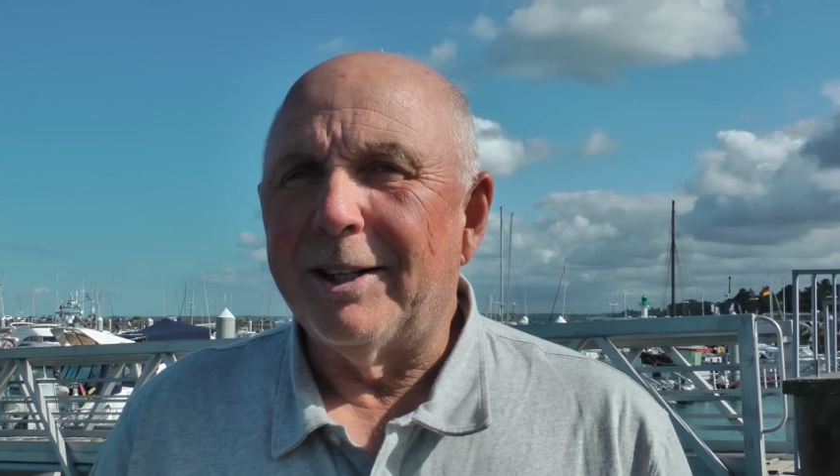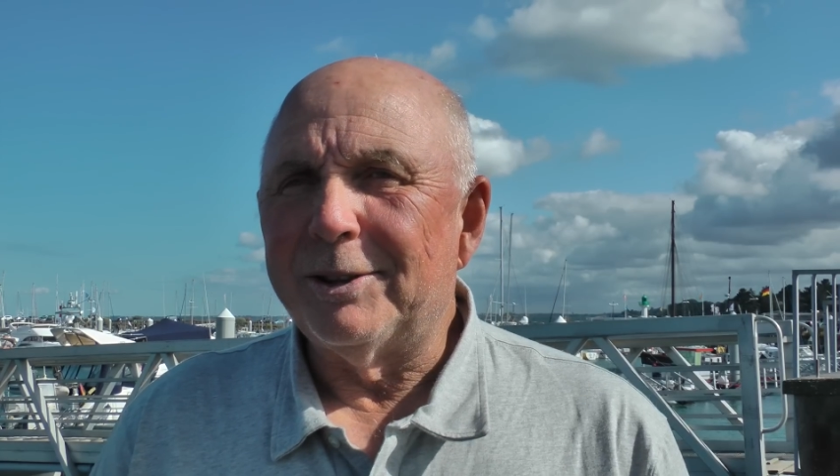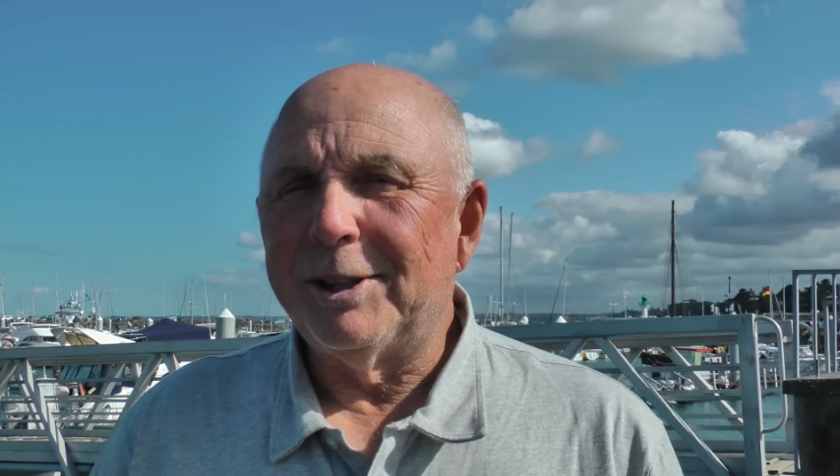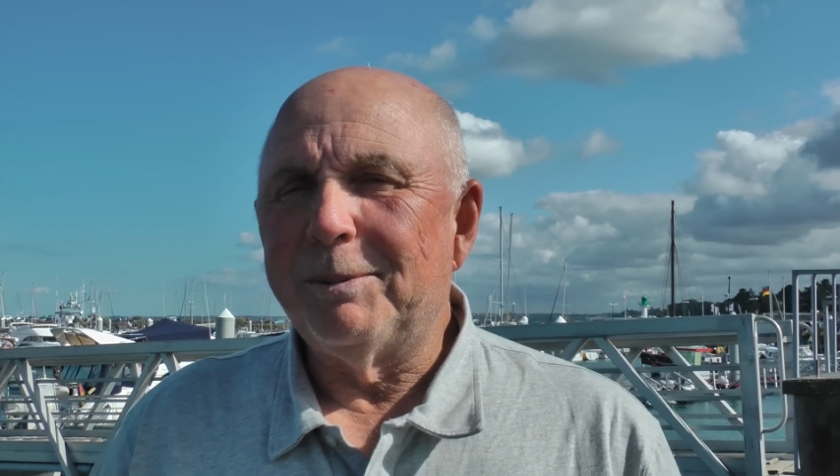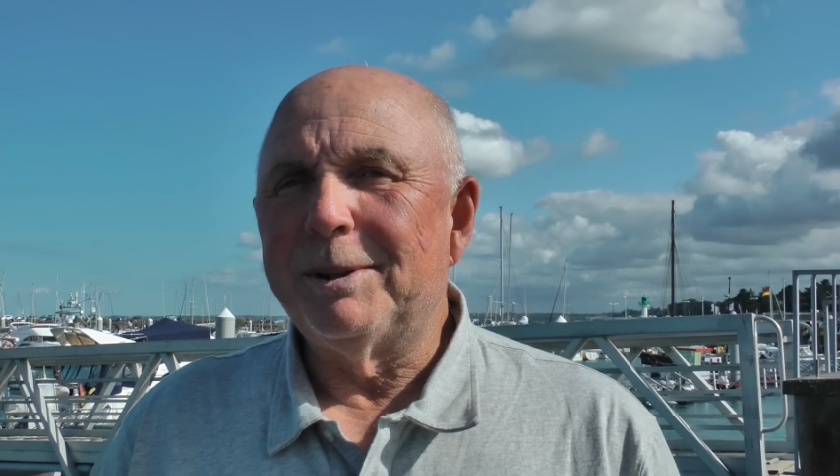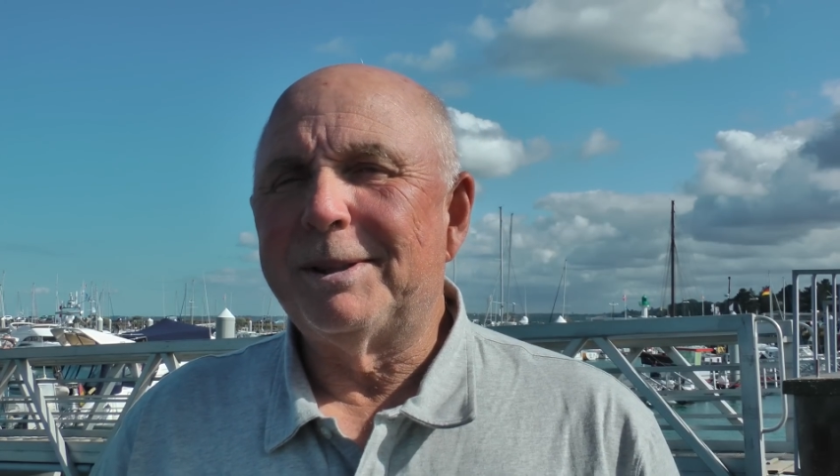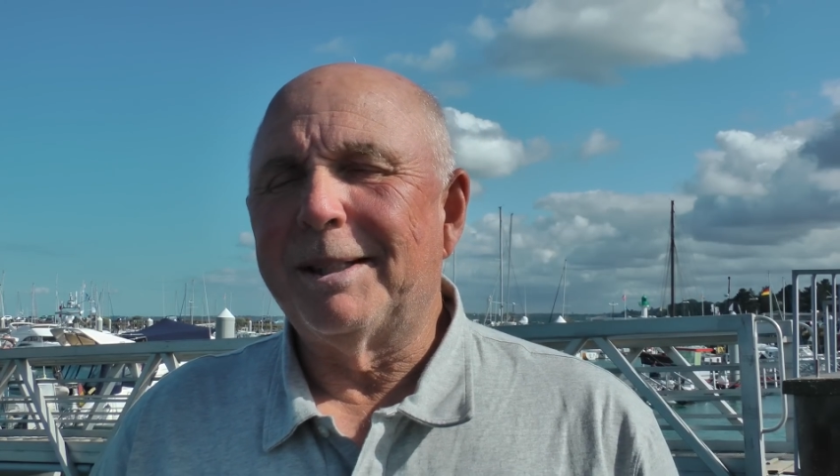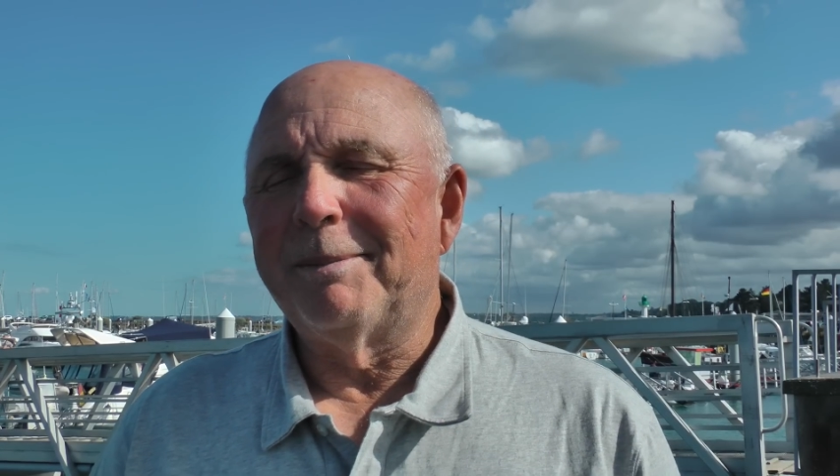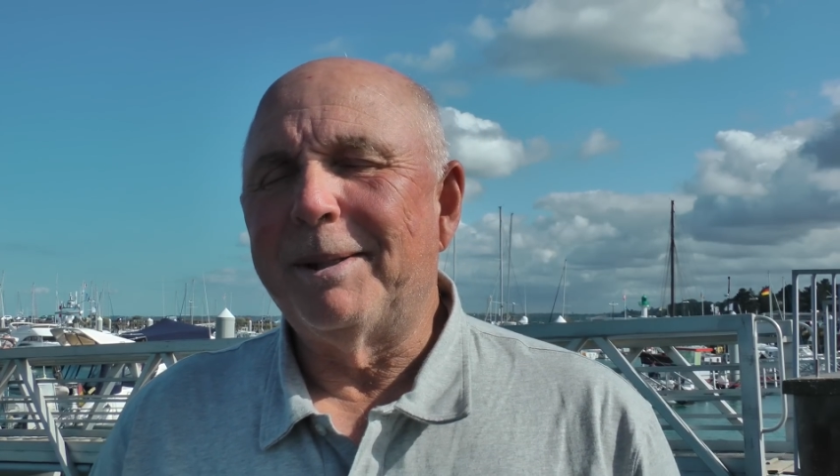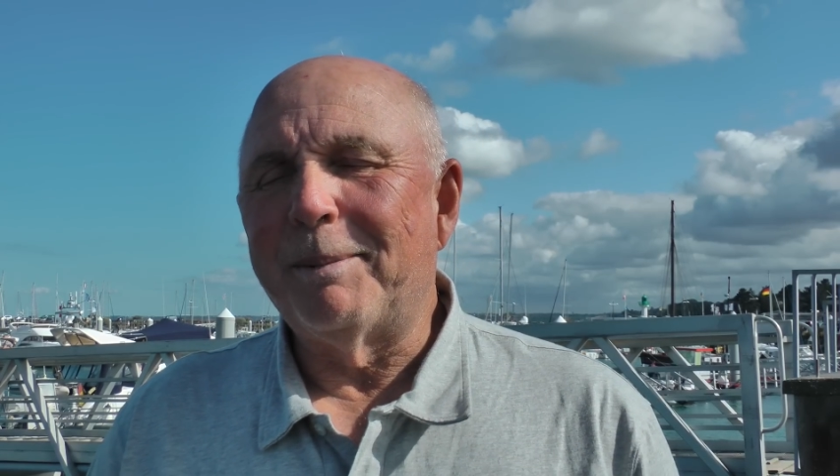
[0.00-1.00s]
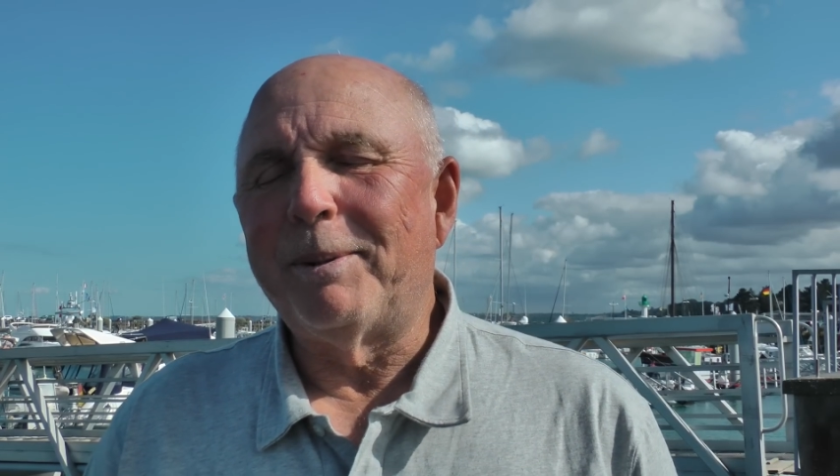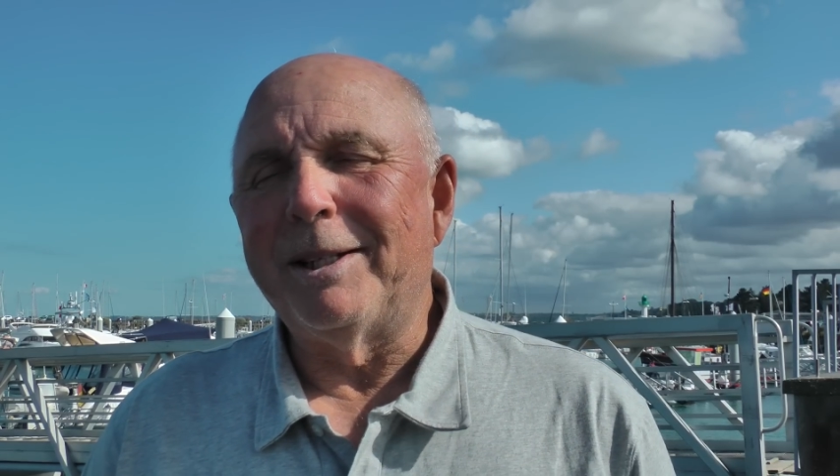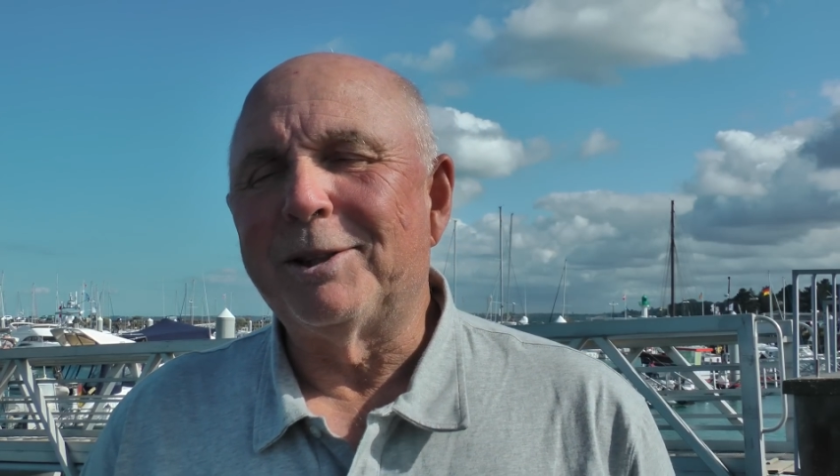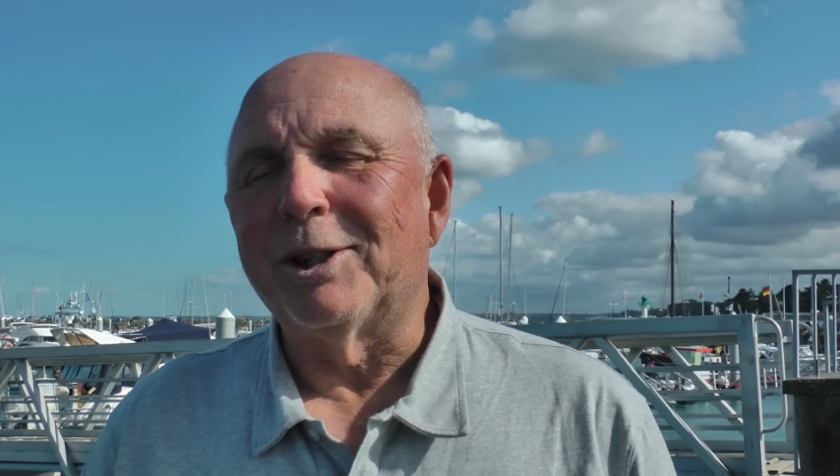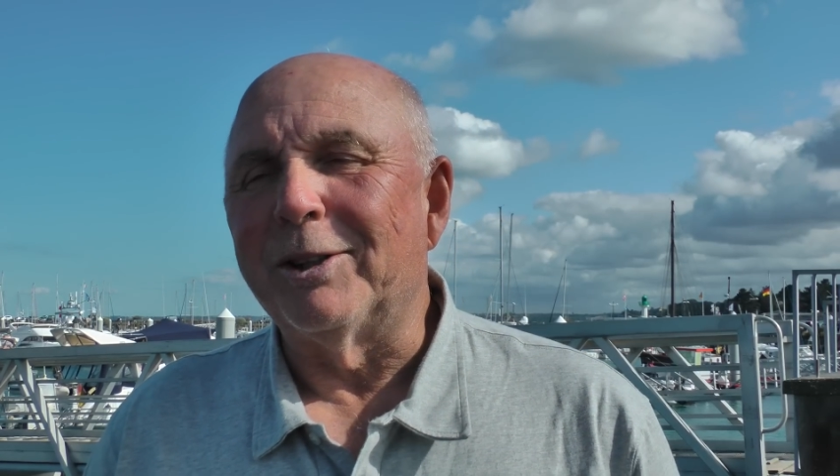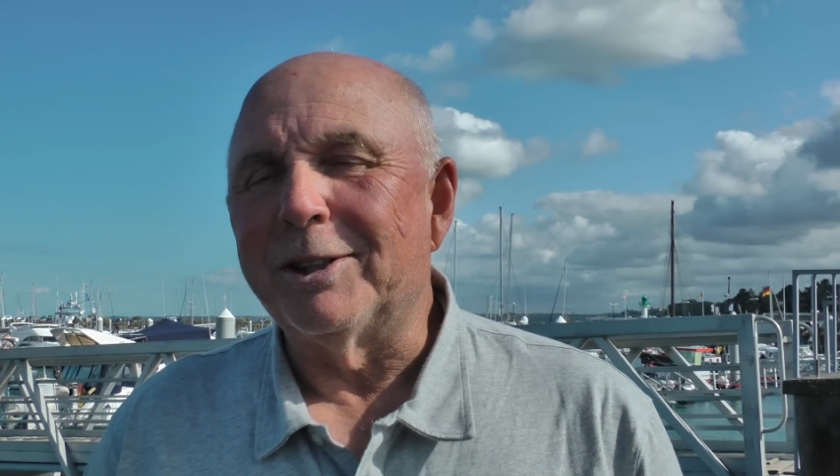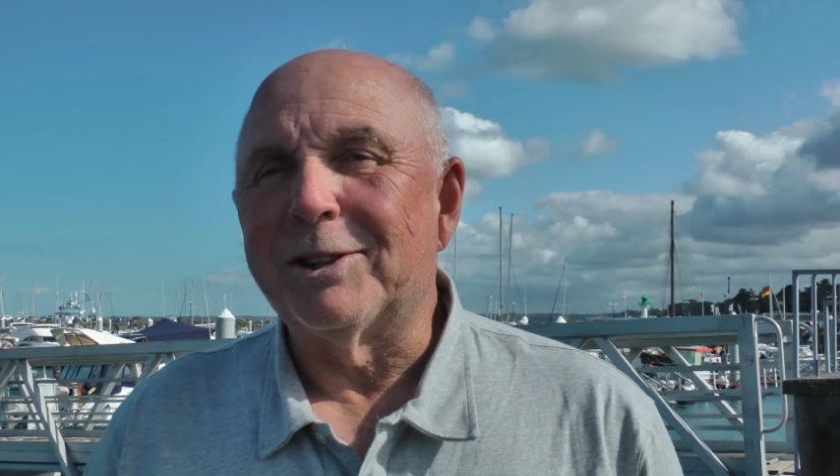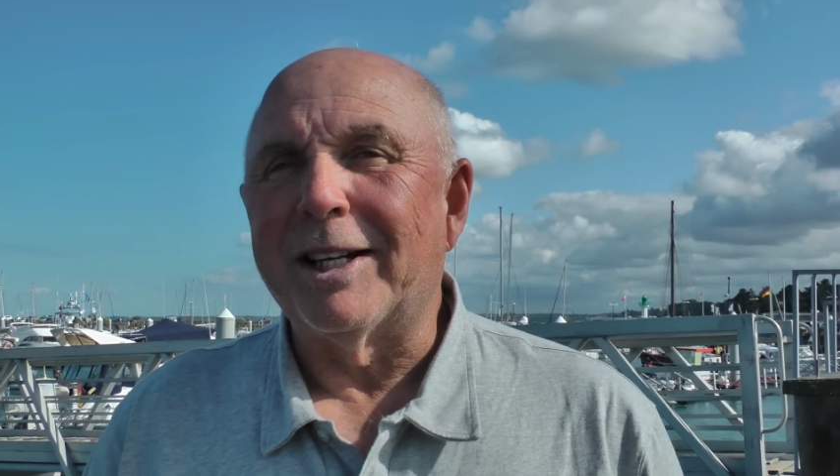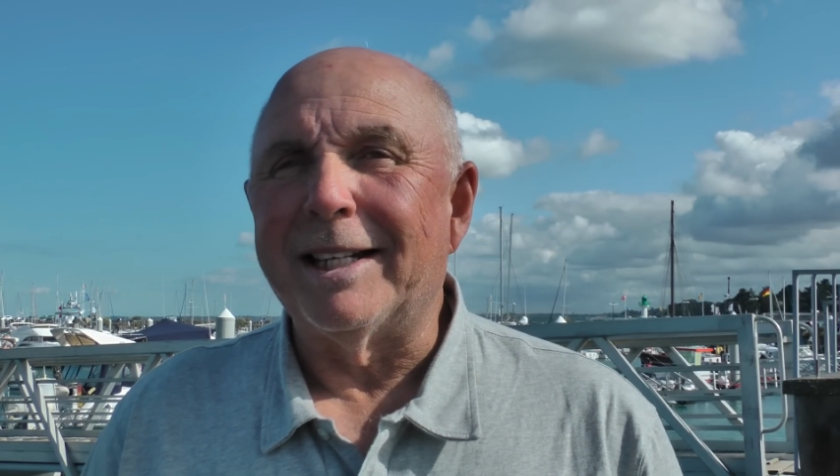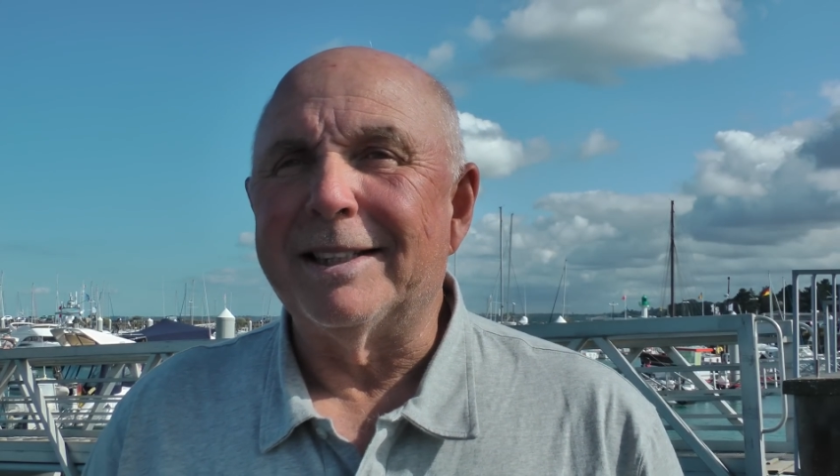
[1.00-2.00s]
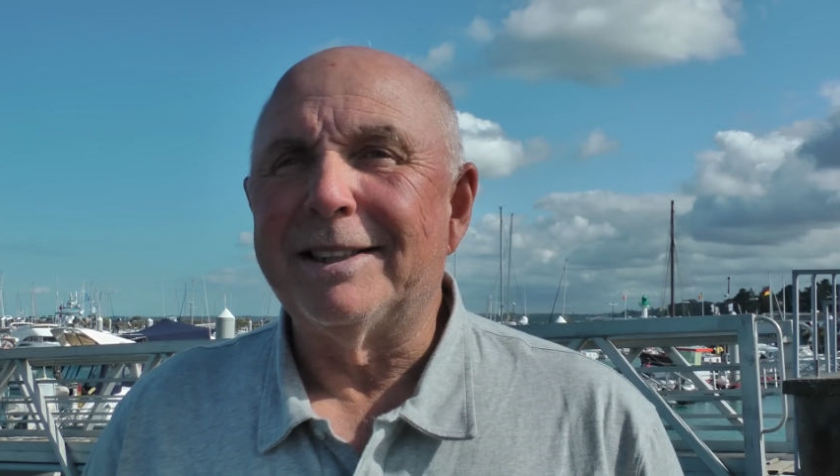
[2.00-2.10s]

She was in a pretty sorry state.